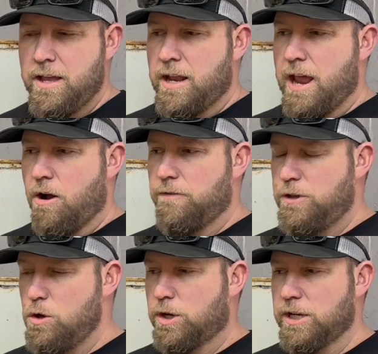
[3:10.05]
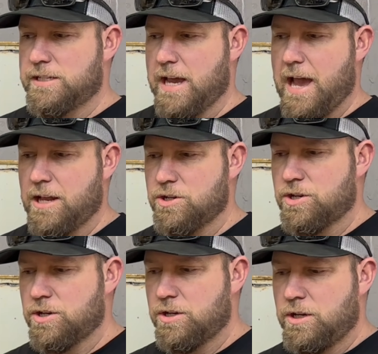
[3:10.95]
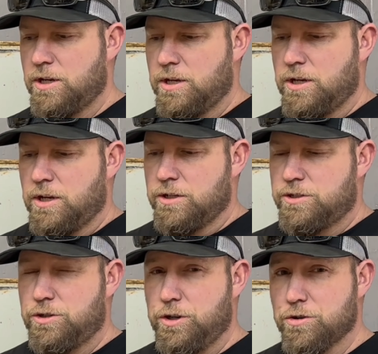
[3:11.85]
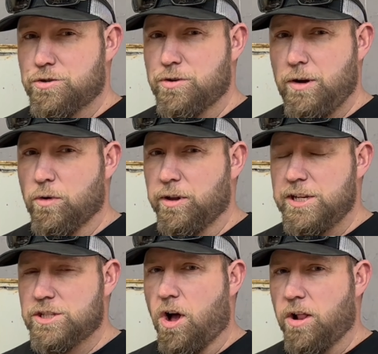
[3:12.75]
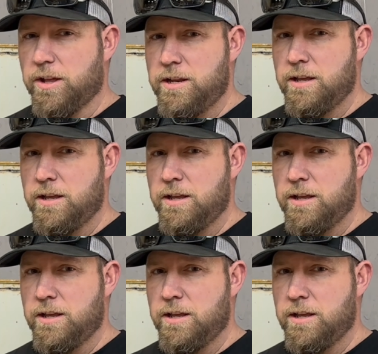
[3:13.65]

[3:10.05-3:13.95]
Now, if you can attach to your tree really solid,